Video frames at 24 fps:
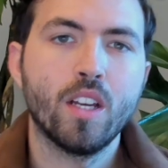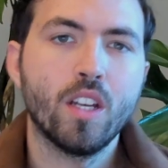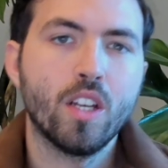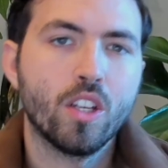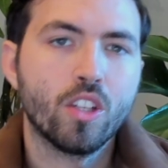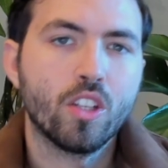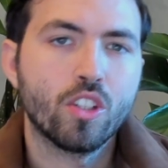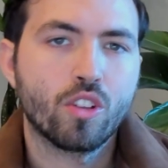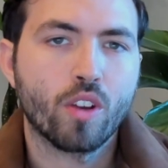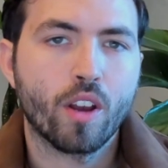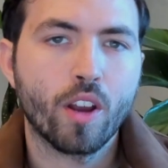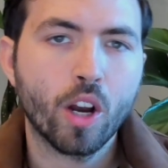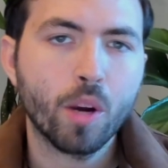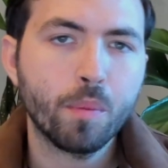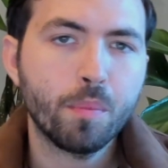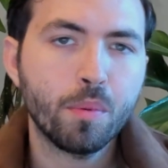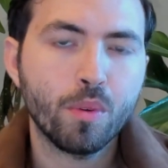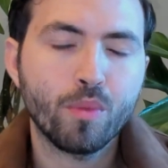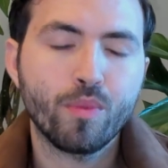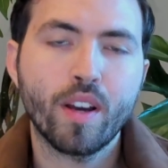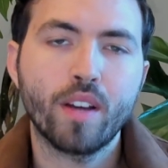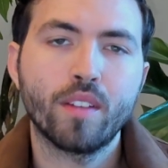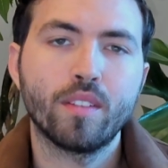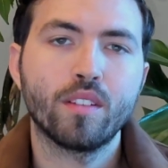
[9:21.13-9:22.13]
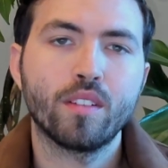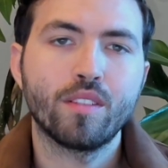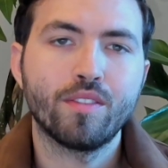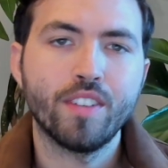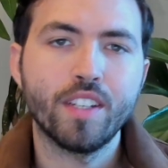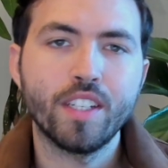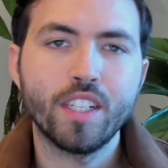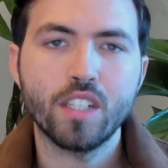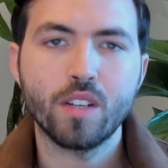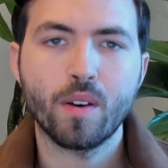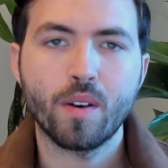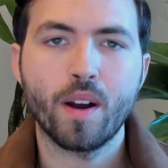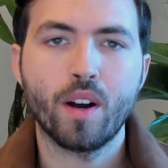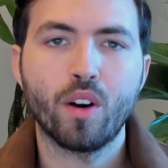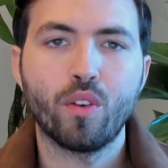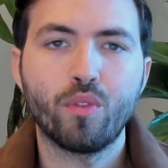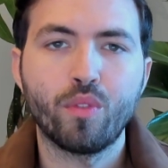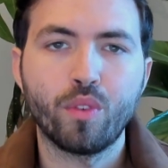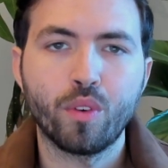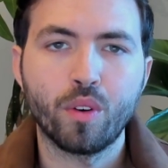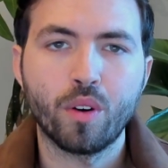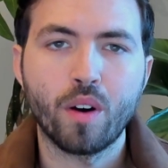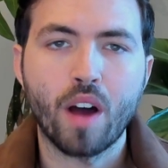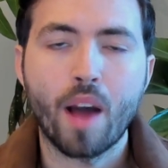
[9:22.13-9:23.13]
So I hope you found this video
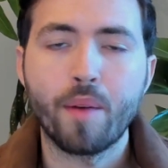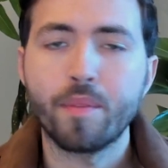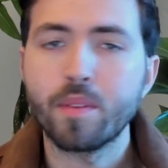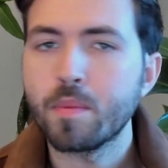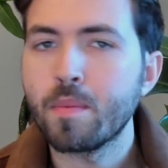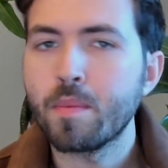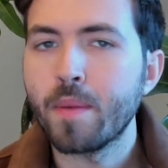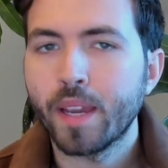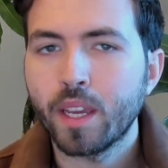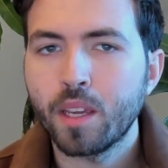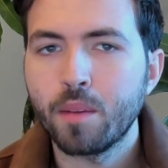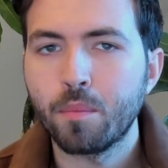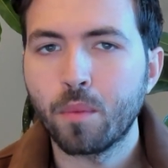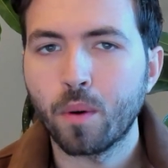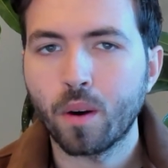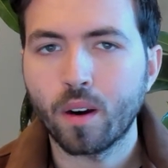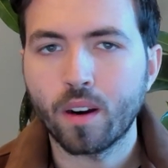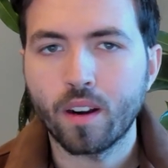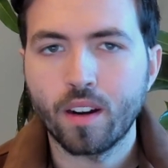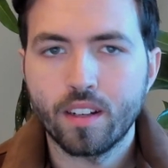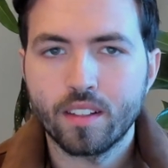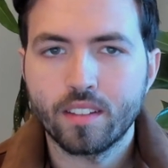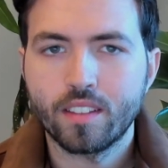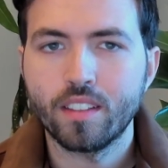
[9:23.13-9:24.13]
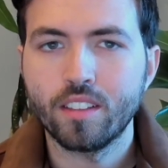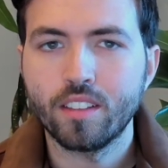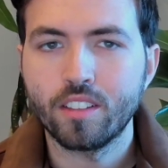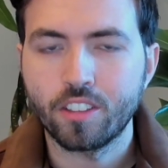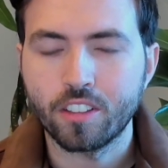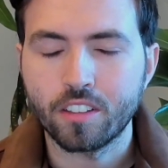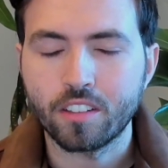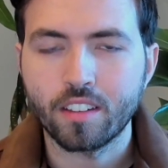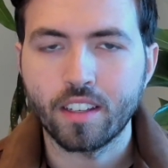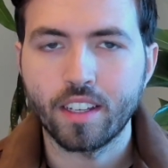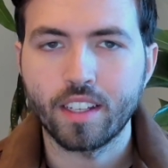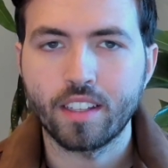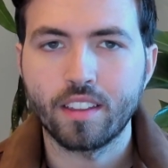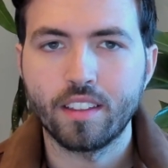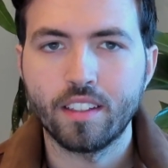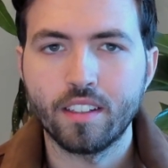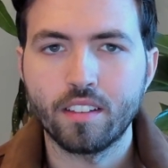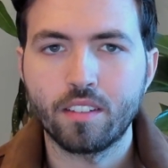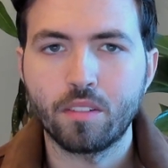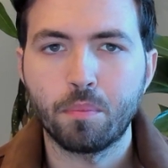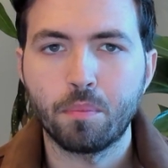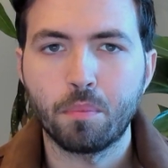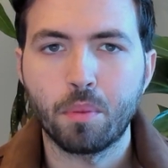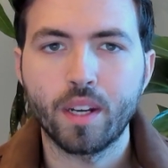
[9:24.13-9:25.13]
helpful. I'm gonna be making more content just like
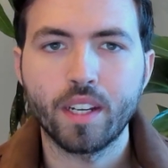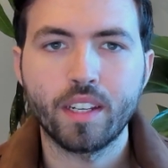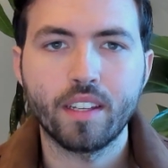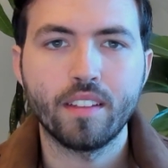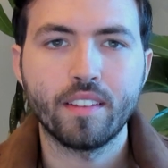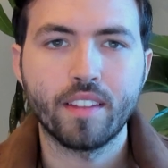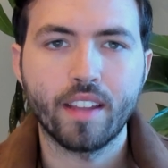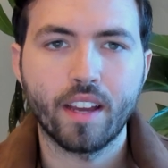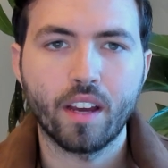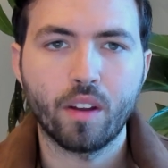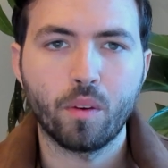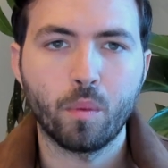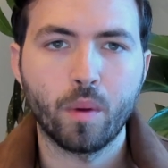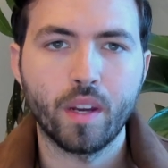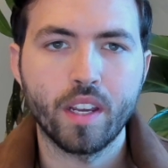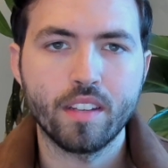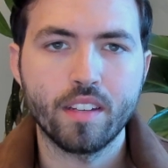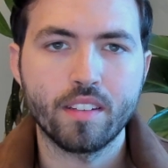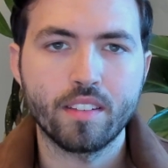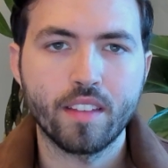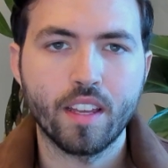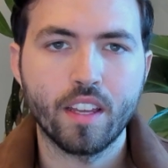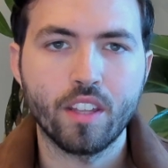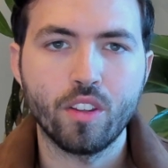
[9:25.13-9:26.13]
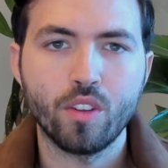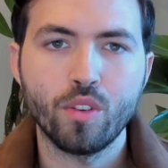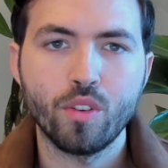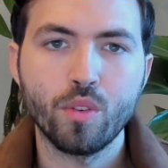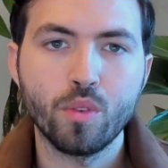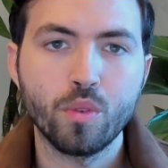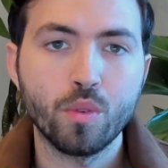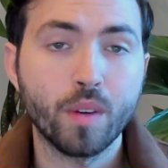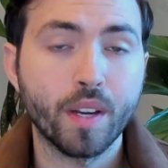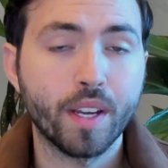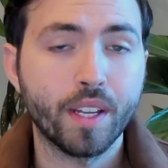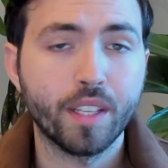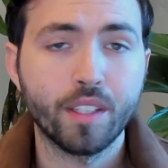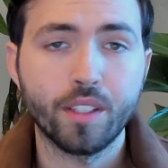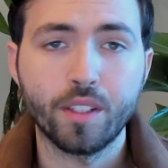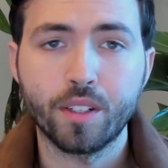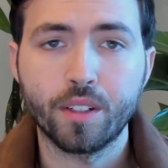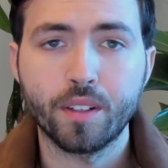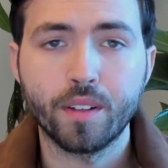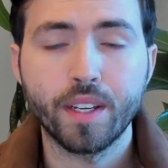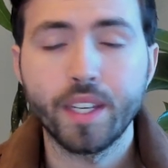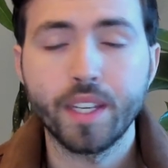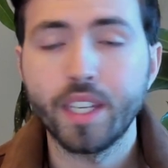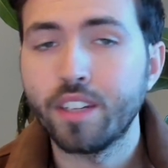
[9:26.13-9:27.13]
this, breaking down ways that you and
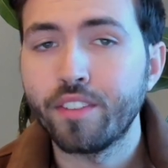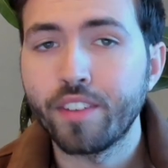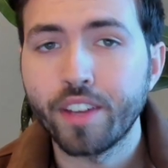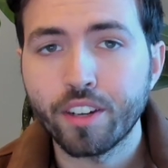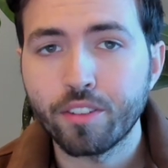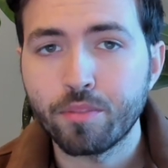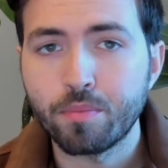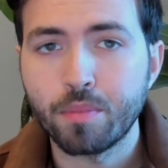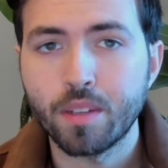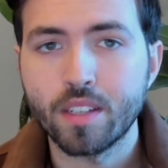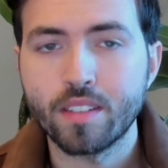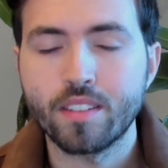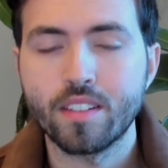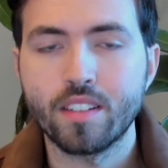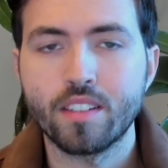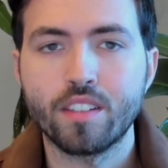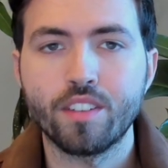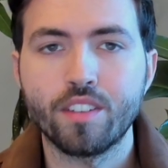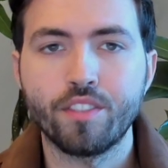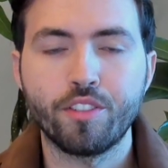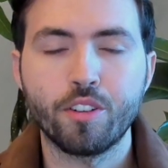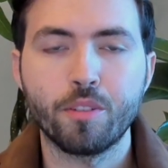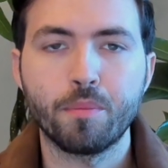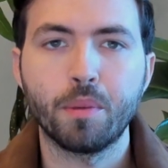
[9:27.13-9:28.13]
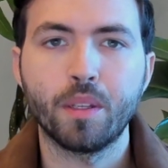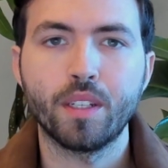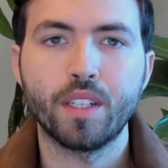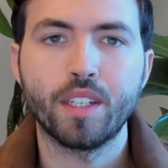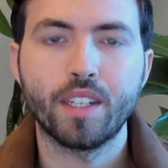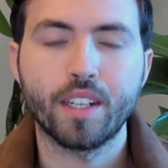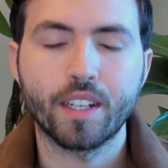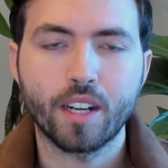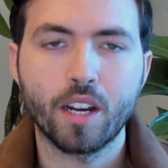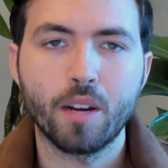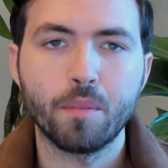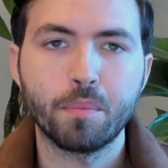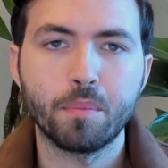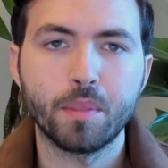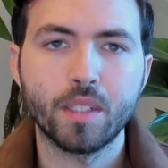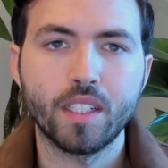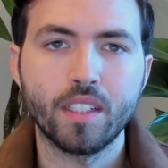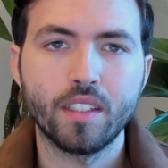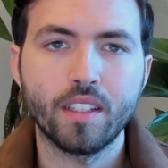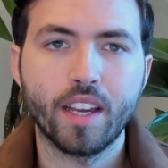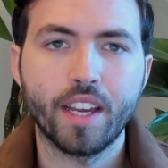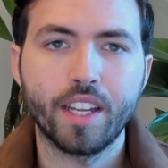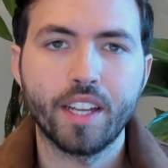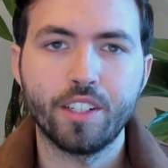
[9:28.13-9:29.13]
your innovative business, if you're building a
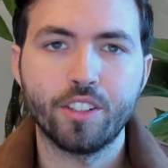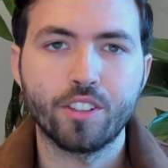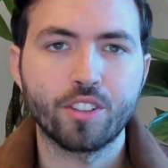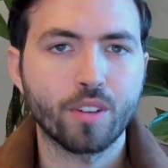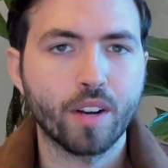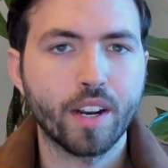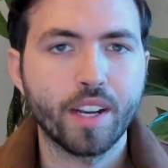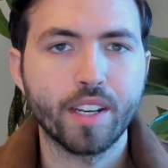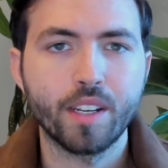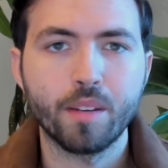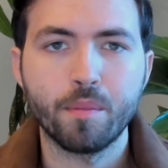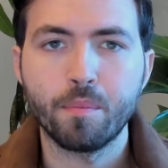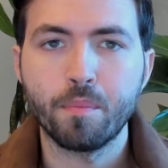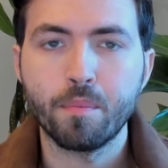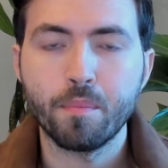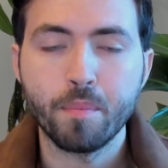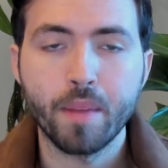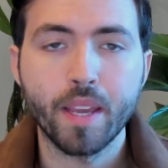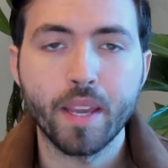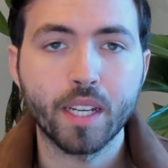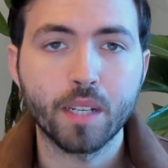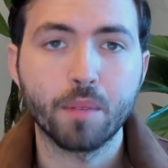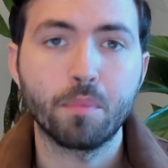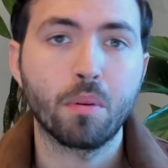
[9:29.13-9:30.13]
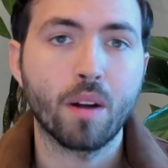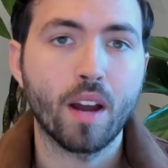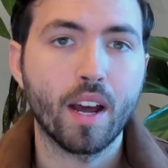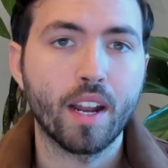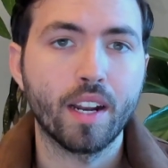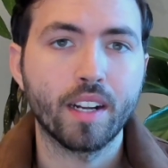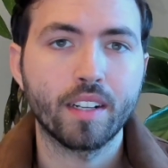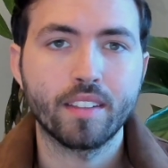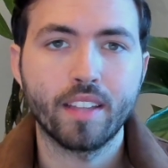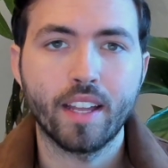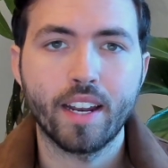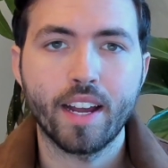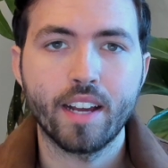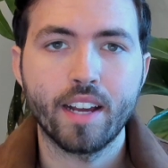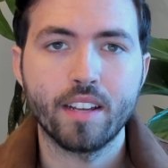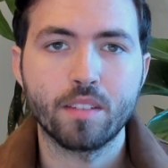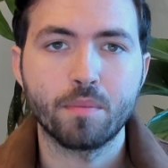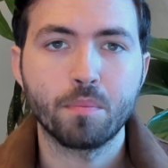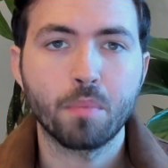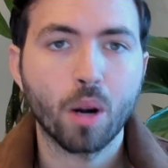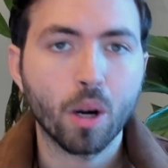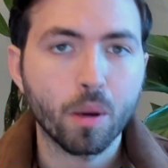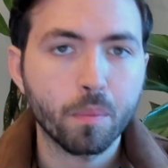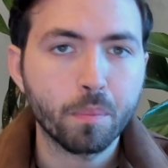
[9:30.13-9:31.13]
company and you're trying to make a product that has
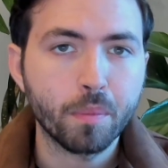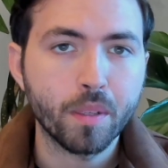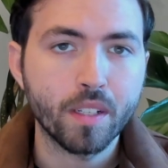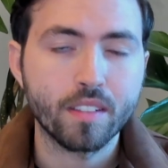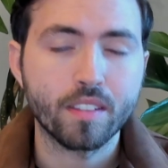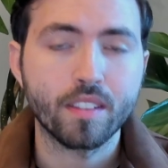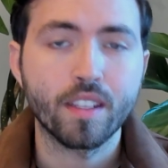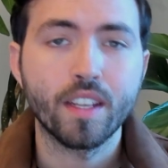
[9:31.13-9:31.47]
purpose